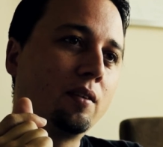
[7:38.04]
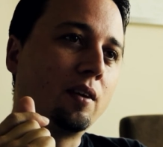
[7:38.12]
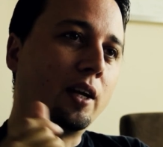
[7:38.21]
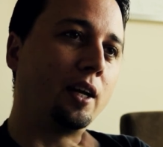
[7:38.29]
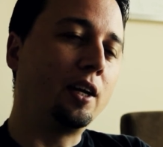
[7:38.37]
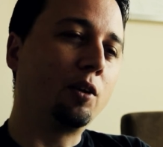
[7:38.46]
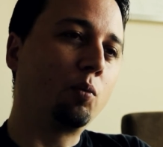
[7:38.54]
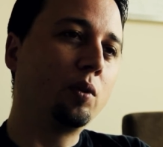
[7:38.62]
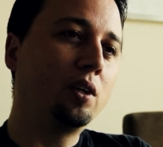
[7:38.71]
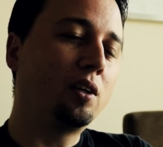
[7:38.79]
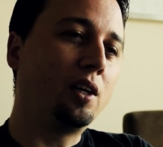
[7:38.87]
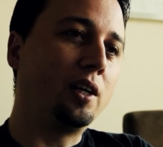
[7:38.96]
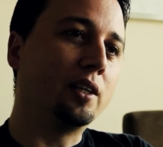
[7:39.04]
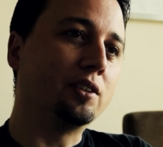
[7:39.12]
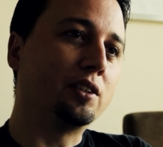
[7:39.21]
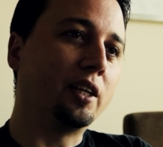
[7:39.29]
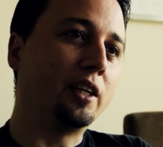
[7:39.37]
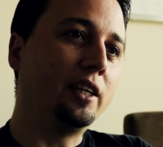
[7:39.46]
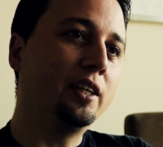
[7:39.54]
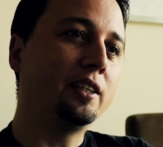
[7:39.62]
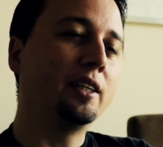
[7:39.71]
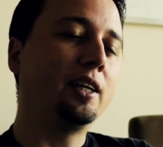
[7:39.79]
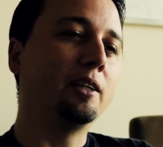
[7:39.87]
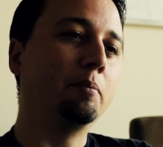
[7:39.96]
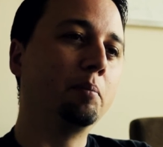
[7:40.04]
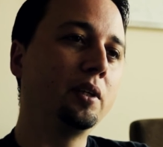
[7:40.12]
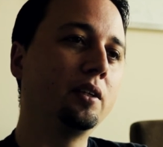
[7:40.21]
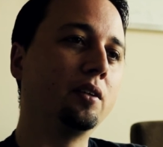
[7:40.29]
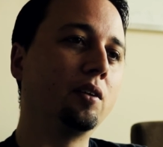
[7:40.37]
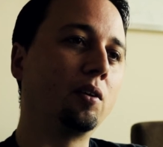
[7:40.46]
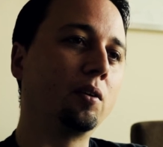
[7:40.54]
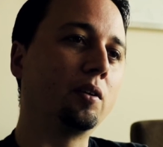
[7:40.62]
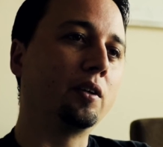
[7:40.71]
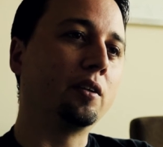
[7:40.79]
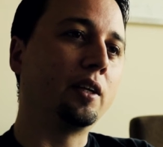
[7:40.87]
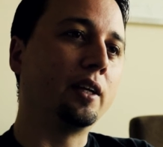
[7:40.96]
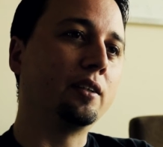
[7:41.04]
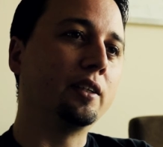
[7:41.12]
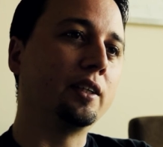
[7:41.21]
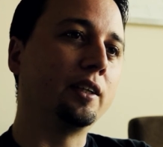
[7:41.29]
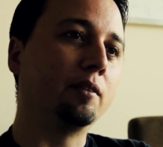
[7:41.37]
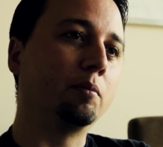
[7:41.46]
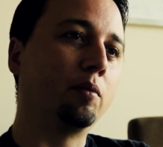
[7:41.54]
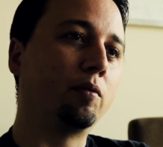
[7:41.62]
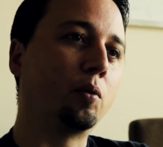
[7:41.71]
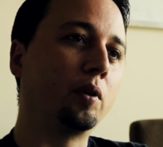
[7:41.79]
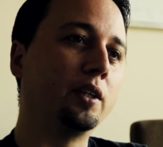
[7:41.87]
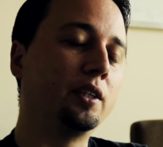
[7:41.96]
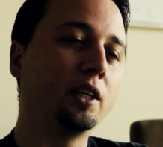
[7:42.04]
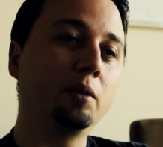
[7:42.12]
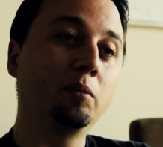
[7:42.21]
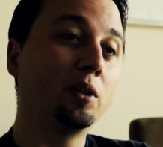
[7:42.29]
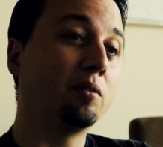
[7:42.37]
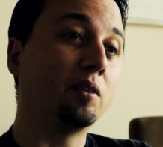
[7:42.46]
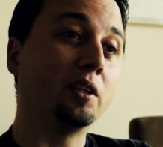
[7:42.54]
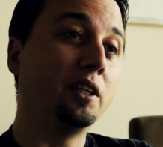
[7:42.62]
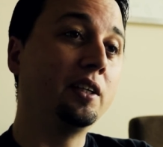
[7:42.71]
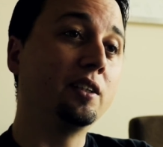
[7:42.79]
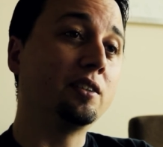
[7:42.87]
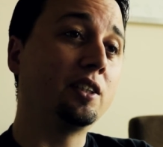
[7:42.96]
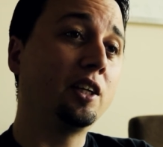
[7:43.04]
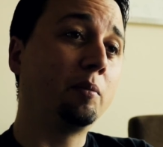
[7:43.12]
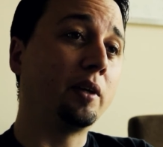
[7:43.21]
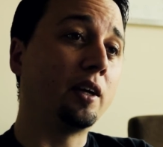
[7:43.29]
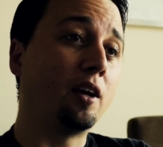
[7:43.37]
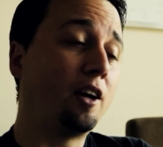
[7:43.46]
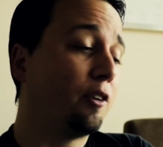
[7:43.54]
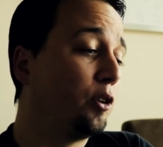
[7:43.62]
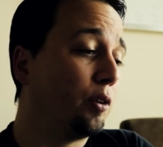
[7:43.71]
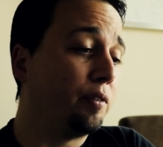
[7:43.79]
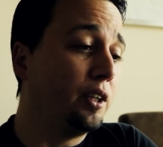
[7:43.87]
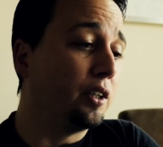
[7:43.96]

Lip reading: And I realized that he had gotten bitten earlier that day before he came over, and he didn't tell me. I don't know if he